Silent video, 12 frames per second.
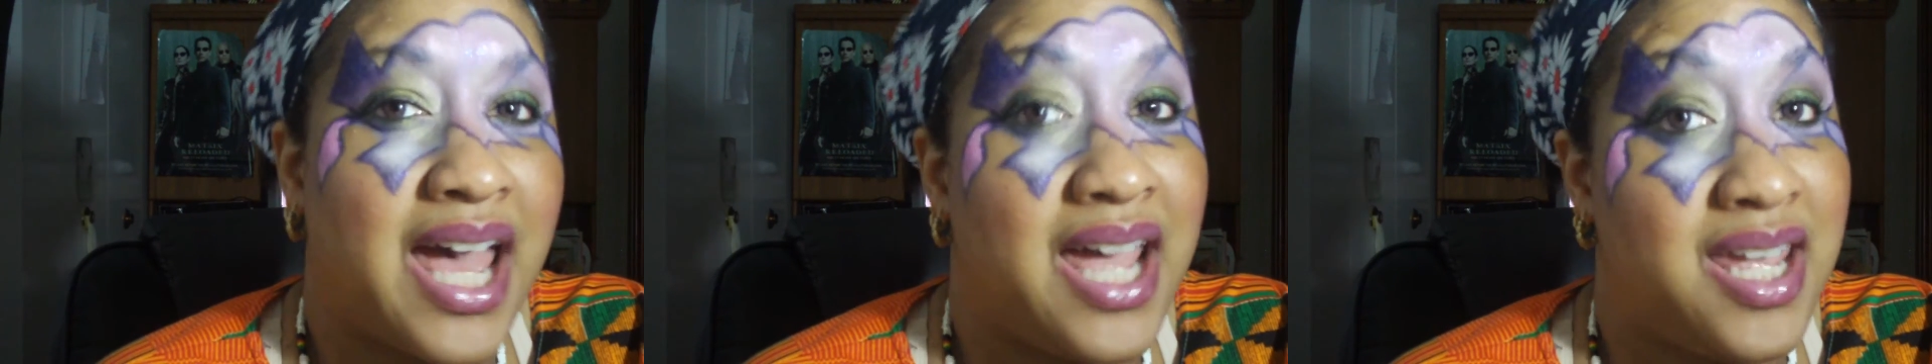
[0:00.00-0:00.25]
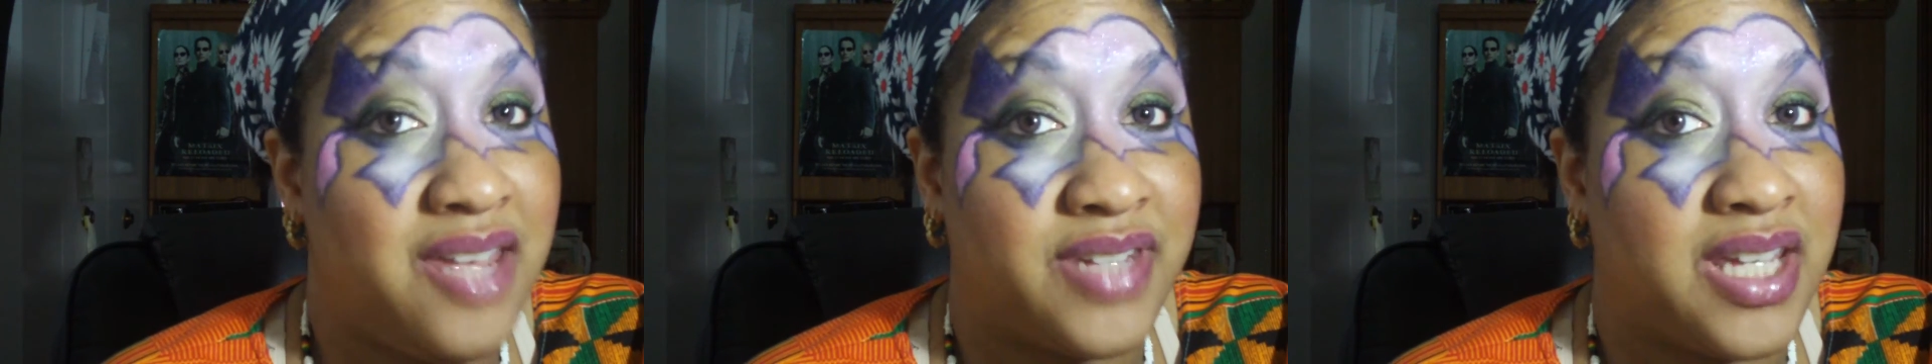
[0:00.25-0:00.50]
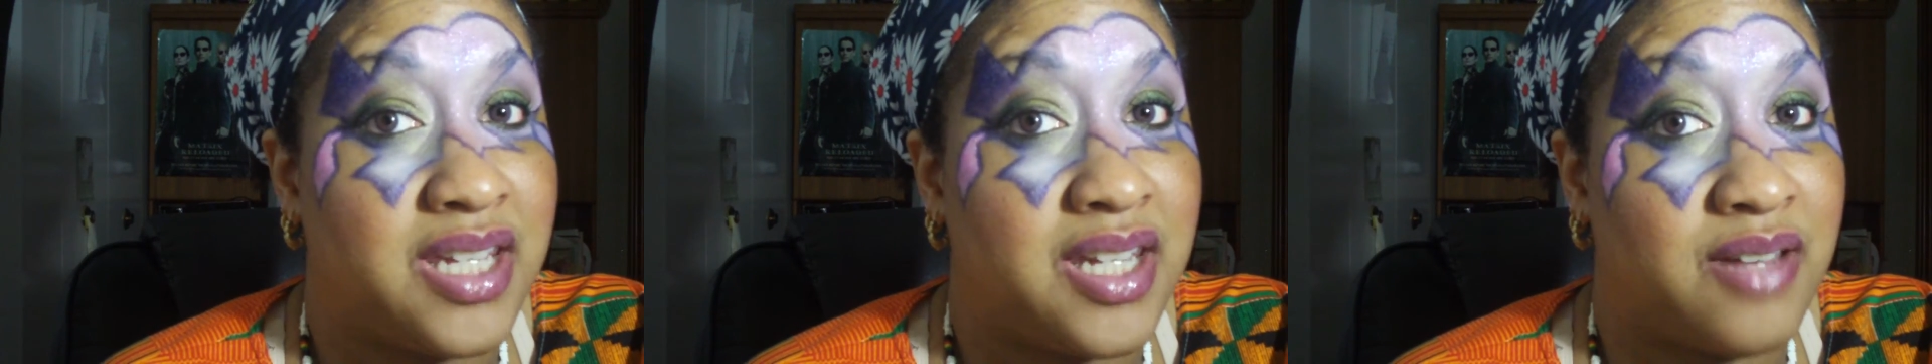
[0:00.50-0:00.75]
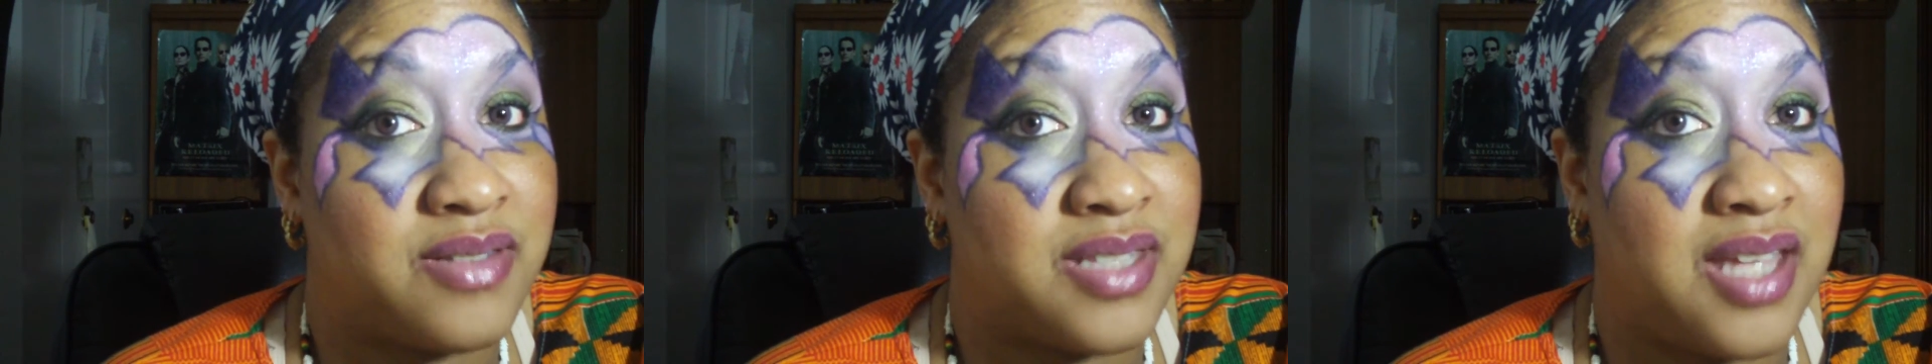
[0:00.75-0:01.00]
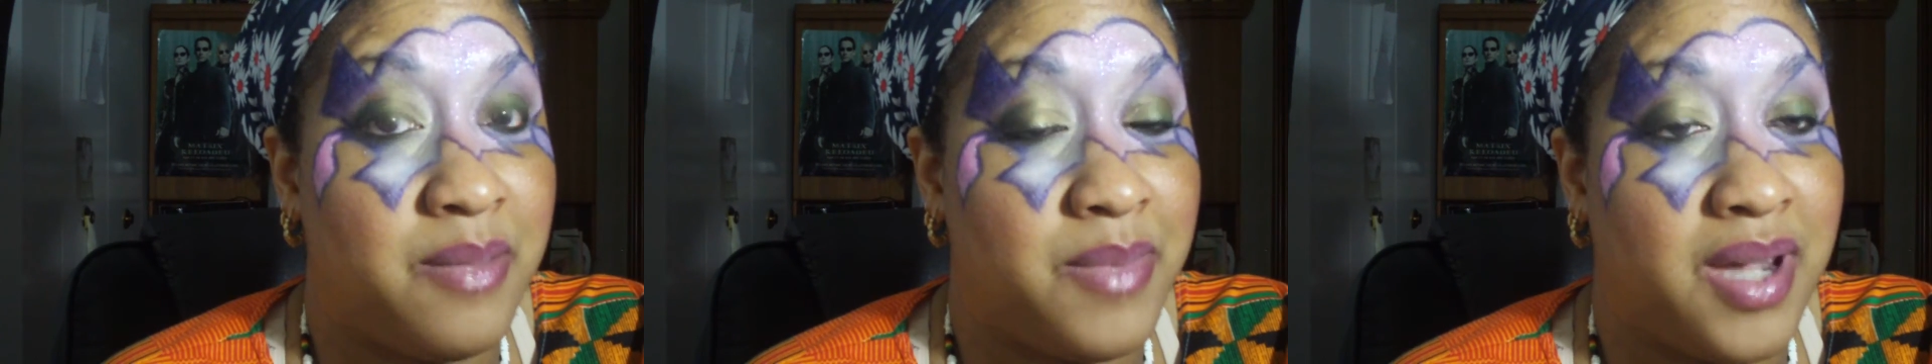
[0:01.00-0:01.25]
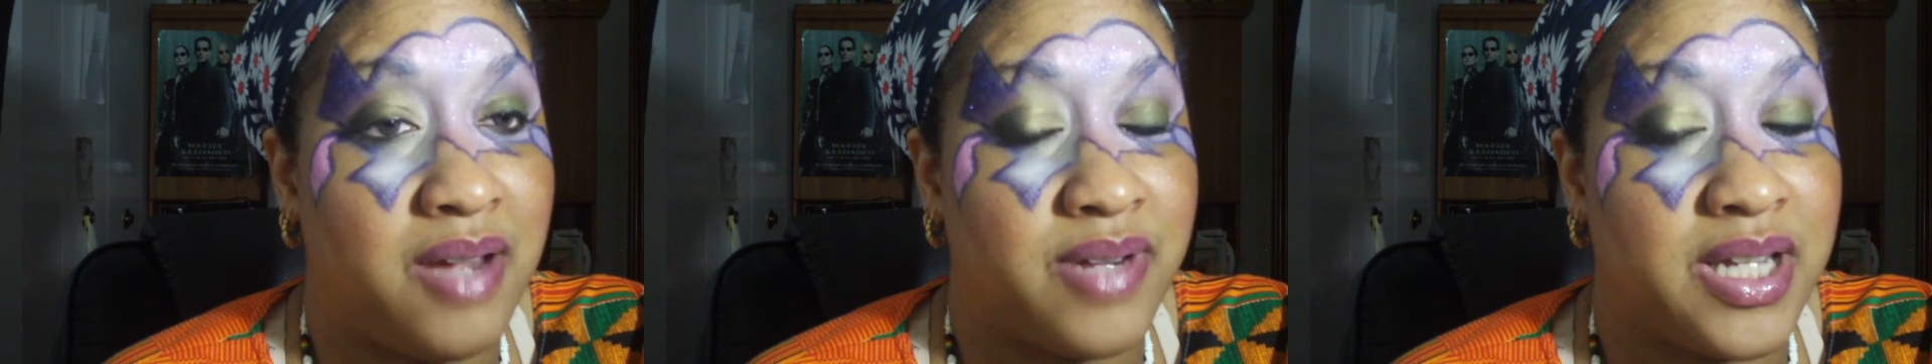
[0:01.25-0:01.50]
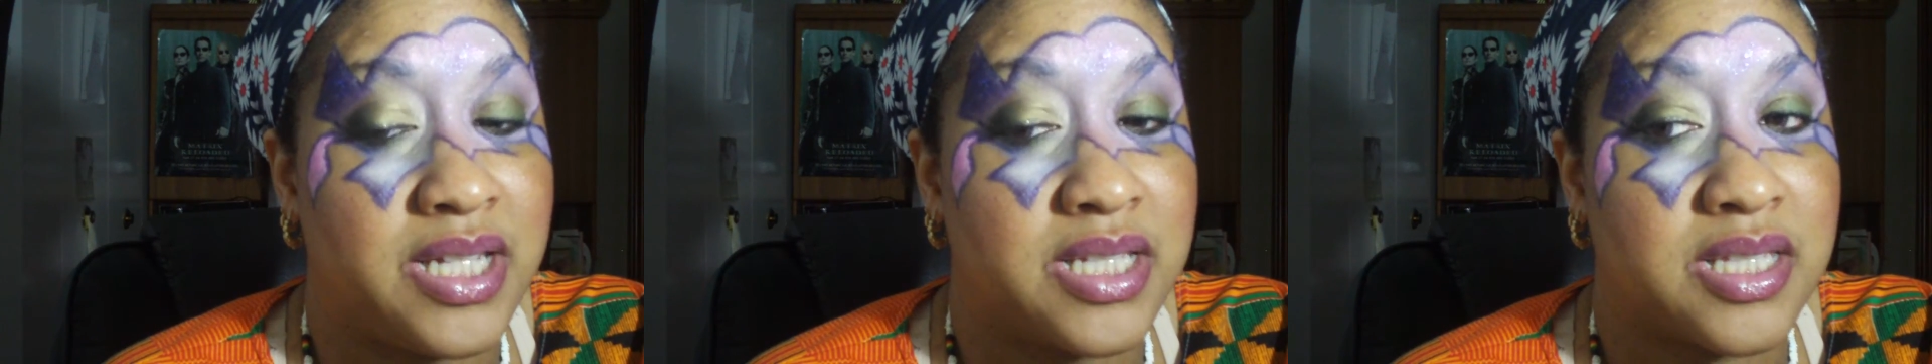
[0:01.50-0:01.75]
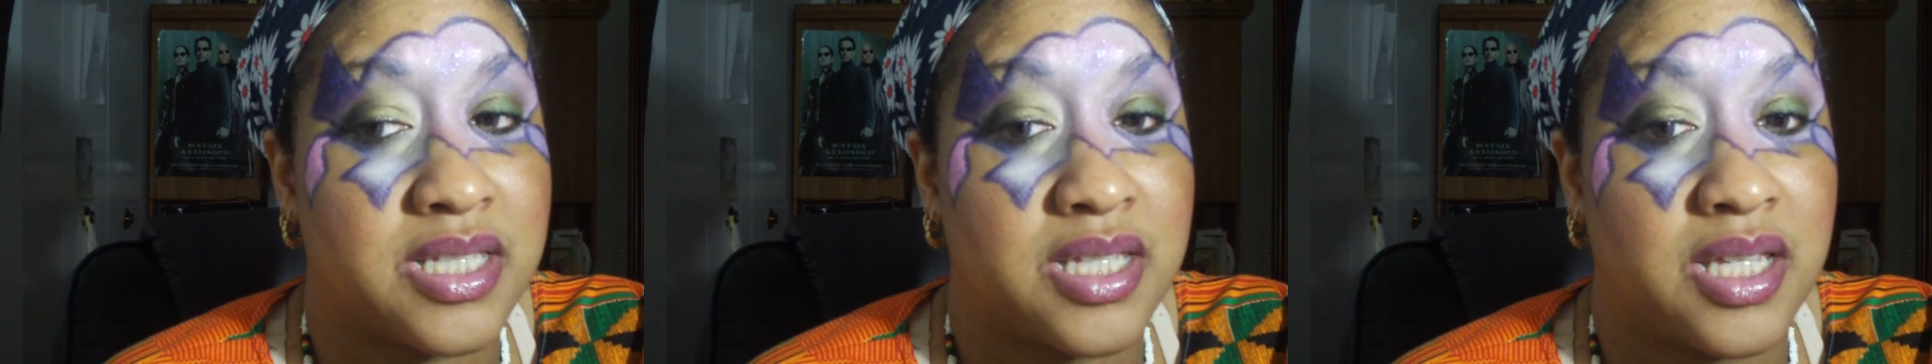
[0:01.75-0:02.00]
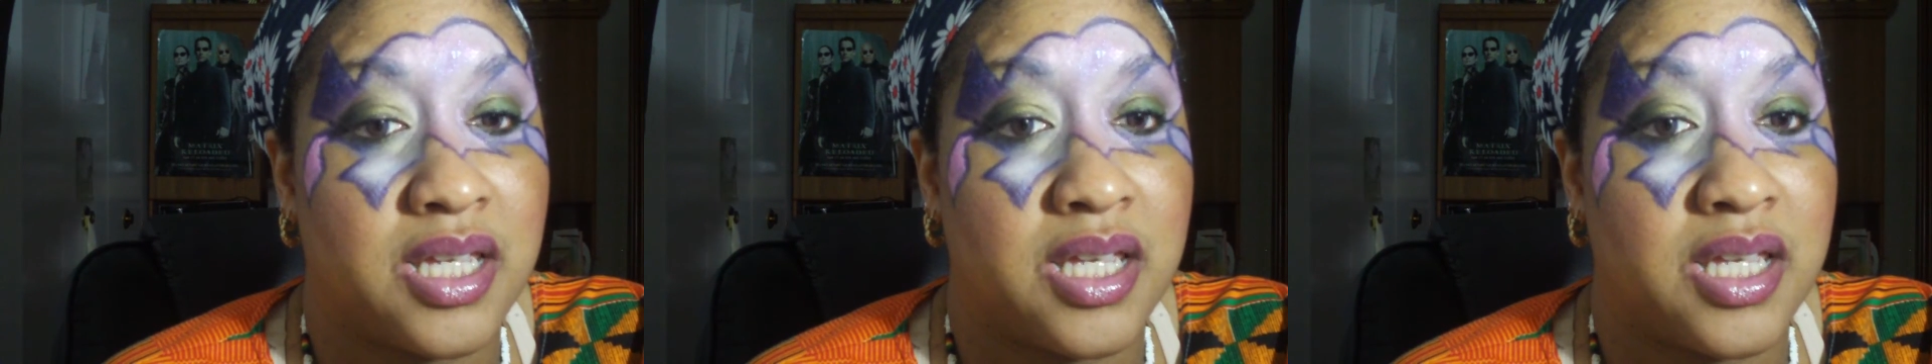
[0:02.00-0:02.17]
I have dated outside my race.